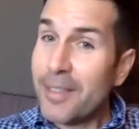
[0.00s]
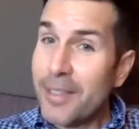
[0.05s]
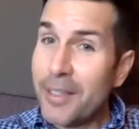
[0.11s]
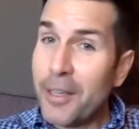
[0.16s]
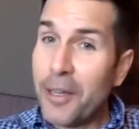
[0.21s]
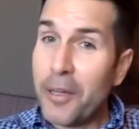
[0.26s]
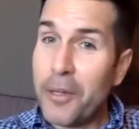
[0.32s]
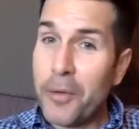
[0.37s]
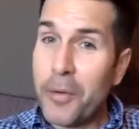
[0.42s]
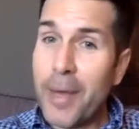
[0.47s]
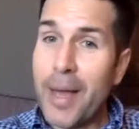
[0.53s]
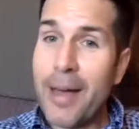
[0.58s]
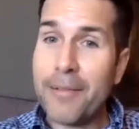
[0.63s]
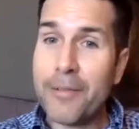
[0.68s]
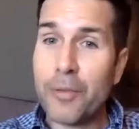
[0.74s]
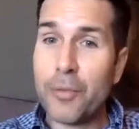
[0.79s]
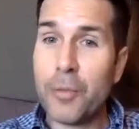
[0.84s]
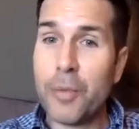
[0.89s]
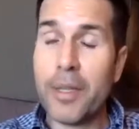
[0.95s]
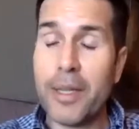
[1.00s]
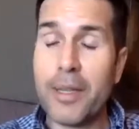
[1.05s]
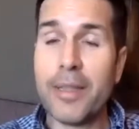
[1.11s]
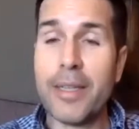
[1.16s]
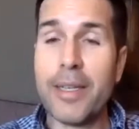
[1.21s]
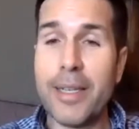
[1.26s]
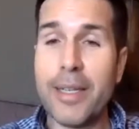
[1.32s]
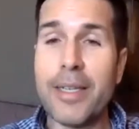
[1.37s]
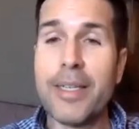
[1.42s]
you know, you have to really
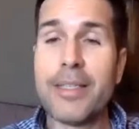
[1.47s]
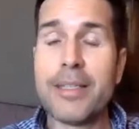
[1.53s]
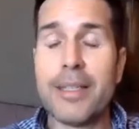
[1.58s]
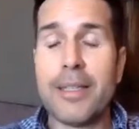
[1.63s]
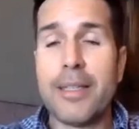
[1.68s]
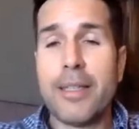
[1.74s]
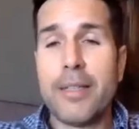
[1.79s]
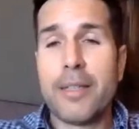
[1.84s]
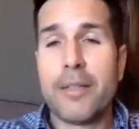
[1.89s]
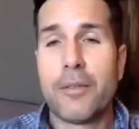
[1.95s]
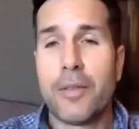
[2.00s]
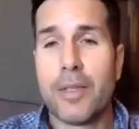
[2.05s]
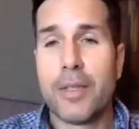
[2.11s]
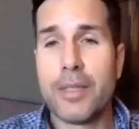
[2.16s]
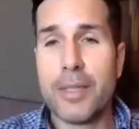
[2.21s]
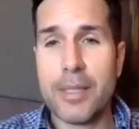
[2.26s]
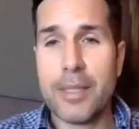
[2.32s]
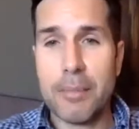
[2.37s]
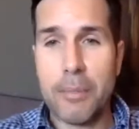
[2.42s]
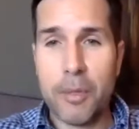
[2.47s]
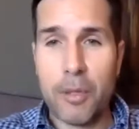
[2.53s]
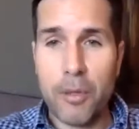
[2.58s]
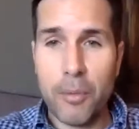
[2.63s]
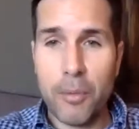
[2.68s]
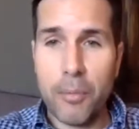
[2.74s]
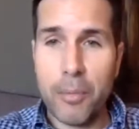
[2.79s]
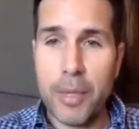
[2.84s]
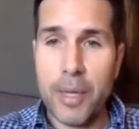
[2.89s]
lean into the criticism a
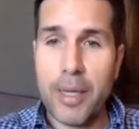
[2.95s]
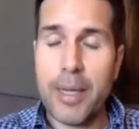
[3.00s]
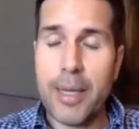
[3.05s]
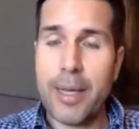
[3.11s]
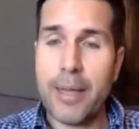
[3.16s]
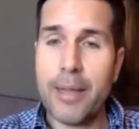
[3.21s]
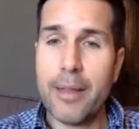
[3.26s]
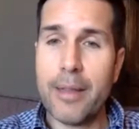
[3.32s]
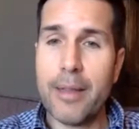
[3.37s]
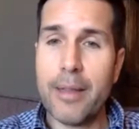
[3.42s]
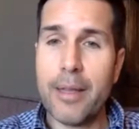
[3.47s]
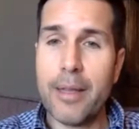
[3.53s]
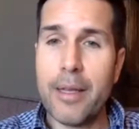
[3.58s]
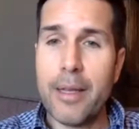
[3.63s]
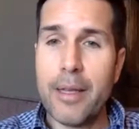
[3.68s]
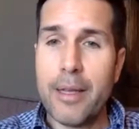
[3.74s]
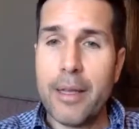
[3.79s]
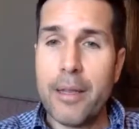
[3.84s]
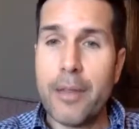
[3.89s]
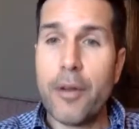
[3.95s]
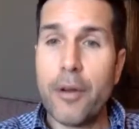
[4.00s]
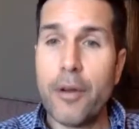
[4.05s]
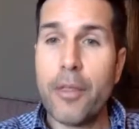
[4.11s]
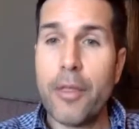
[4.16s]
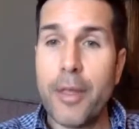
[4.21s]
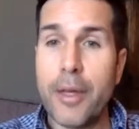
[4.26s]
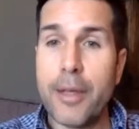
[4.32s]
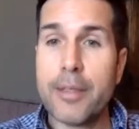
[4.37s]
little bit. And there are
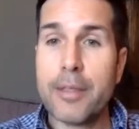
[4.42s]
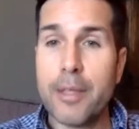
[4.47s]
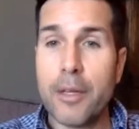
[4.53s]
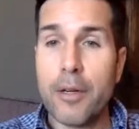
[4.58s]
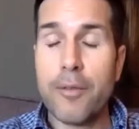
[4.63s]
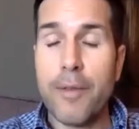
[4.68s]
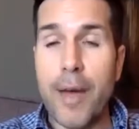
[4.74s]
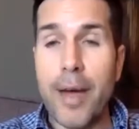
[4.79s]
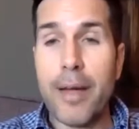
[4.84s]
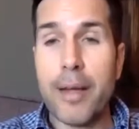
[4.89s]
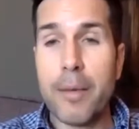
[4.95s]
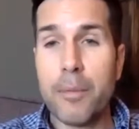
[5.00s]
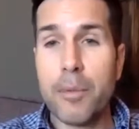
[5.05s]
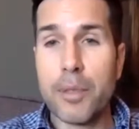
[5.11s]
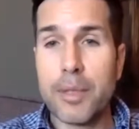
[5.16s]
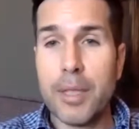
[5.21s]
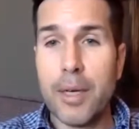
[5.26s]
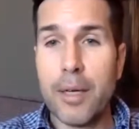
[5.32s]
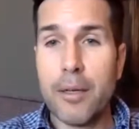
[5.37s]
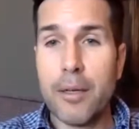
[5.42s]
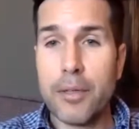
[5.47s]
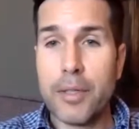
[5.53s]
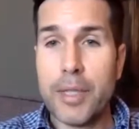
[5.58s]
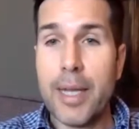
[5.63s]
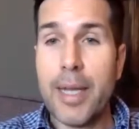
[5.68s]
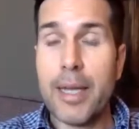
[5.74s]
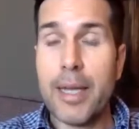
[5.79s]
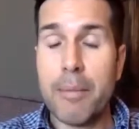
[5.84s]
things that are valuable to
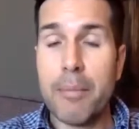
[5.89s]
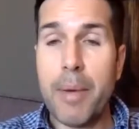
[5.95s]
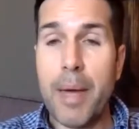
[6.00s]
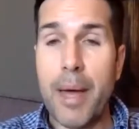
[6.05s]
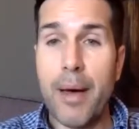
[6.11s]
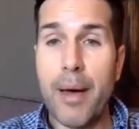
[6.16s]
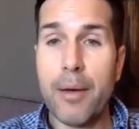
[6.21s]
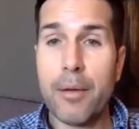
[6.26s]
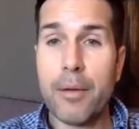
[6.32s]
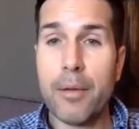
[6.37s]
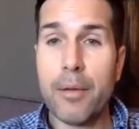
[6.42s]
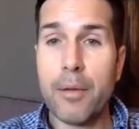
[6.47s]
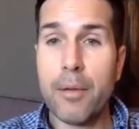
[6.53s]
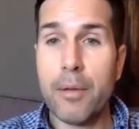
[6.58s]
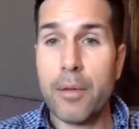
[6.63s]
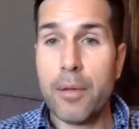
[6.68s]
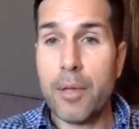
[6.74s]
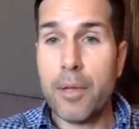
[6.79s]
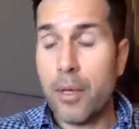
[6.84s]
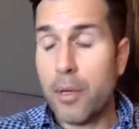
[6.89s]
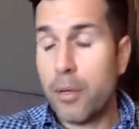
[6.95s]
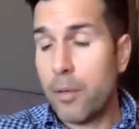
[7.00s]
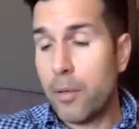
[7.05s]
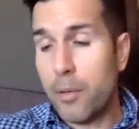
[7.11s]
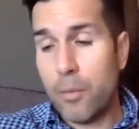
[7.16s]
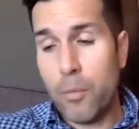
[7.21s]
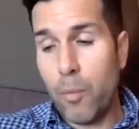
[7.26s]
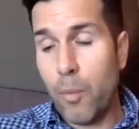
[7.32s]
understand about, you
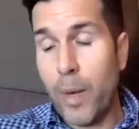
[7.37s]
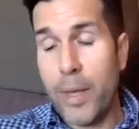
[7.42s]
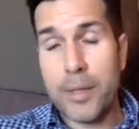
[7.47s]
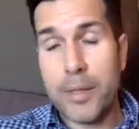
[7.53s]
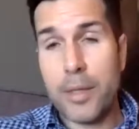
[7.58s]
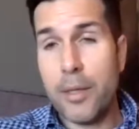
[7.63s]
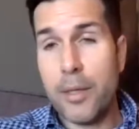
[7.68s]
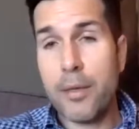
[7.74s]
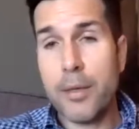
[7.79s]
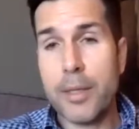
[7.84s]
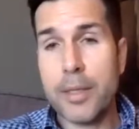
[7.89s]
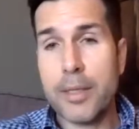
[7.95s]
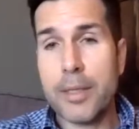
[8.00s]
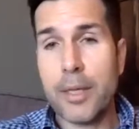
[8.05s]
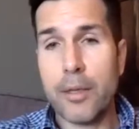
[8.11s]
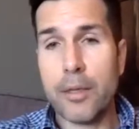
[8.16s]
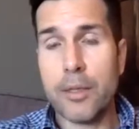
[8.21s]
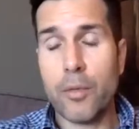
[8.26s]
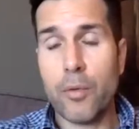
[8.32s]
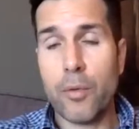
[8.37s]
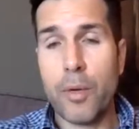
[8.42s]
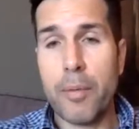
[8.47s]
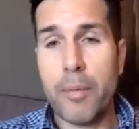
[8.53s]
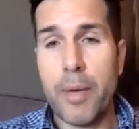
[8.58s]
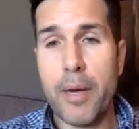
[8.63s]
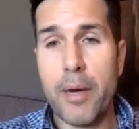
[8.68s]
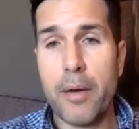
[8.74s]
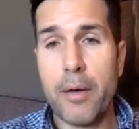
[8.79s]
know, ways that you could tell a story
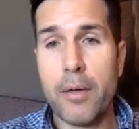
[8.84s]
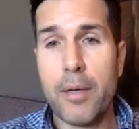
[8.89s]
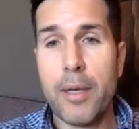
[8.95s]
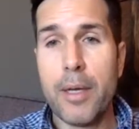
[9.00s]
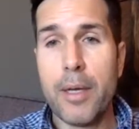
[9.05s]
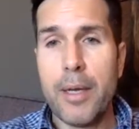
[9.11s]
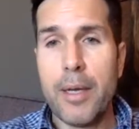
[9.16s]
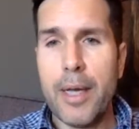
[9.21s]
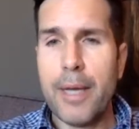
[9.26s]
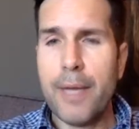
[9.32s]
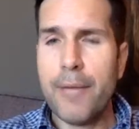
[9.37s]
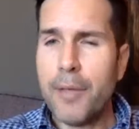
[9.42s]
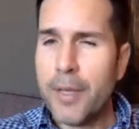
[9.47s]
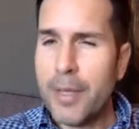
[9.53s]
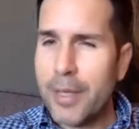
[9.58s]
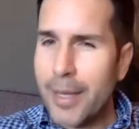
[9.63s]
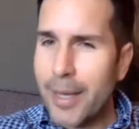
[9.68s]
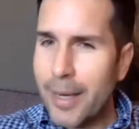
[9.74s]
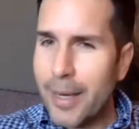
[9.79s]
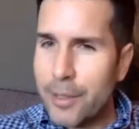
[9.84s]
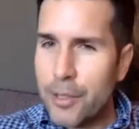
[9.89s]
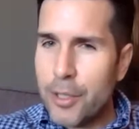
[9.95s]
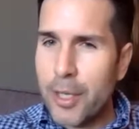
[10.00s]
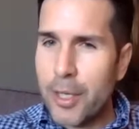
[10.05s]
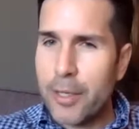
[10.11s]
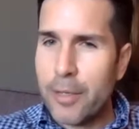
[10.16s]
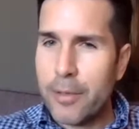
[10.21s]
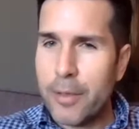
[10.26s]
better. And if you can kind of
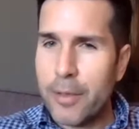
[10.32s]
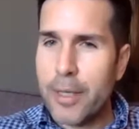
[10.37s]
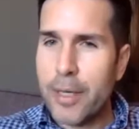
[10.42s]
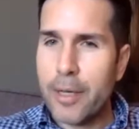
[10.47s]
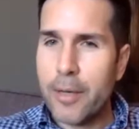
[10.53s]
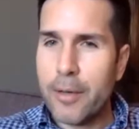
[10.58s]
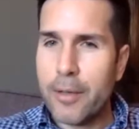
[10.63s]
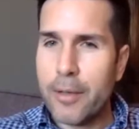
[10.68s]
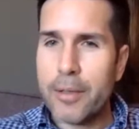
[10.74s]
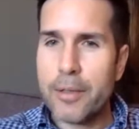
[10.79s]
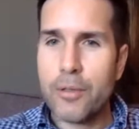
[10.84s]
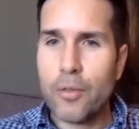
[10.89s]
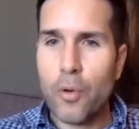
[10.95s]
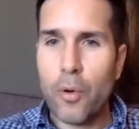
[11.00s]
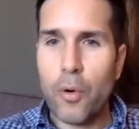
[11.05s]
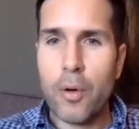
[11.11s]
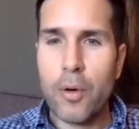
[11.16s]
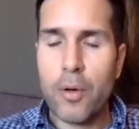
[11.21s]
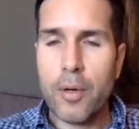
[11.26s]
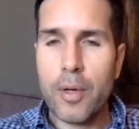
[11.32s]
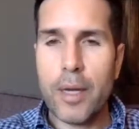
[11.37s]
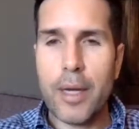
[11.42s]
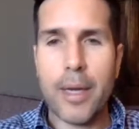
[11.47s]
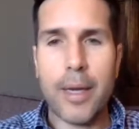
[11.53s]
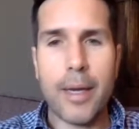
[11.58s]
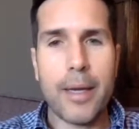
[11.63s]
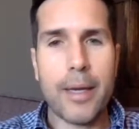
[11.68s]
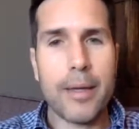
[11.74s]
check your ego at the door
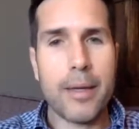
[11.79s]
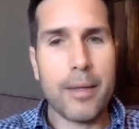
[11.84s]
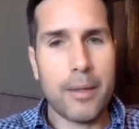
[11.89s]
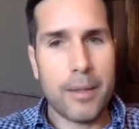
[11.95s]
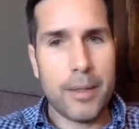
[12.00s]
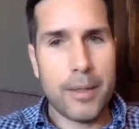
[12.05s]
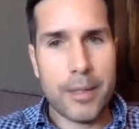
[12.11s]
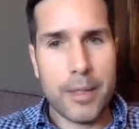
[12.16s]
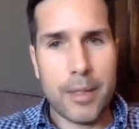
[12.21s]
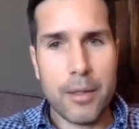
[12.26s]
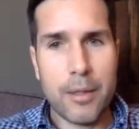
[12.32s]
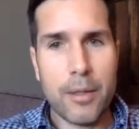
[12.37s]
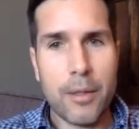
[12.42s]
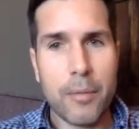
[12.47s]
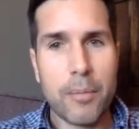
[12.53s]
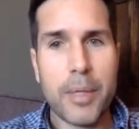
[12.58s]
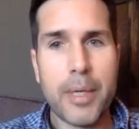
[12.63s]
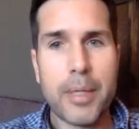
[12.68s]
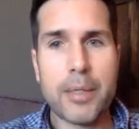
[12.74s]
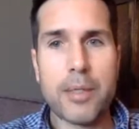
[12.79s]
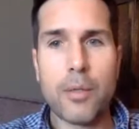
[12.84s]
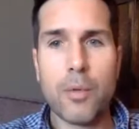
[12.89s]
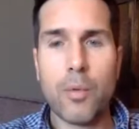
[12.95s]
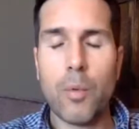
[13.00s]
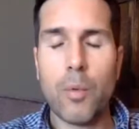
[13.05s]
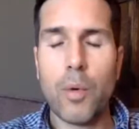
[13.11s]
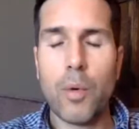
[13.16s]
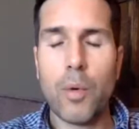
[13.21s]
and listen a little bit to
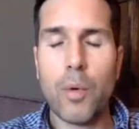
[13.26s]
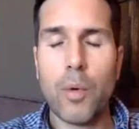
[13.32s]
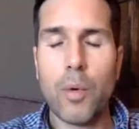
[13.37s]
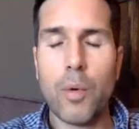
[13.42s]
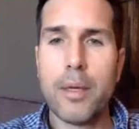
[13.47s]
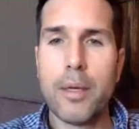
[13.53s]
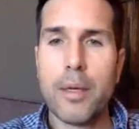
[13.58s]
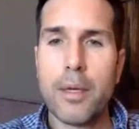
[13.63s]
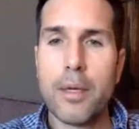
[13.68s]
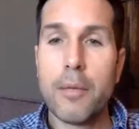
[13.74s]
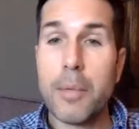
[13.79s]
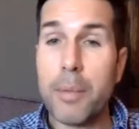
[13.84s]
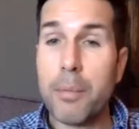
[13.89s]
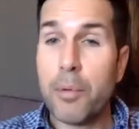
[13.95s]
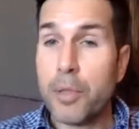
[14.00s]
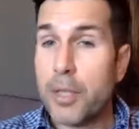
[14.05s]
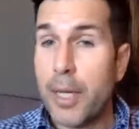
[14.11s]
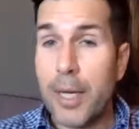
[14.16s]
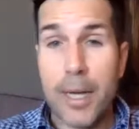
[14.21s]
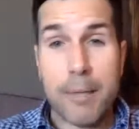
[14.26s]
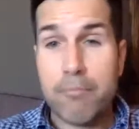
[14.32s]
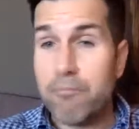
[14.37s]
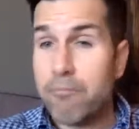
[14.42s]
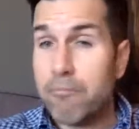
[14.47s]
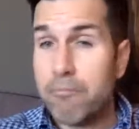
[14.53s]
what people are saying,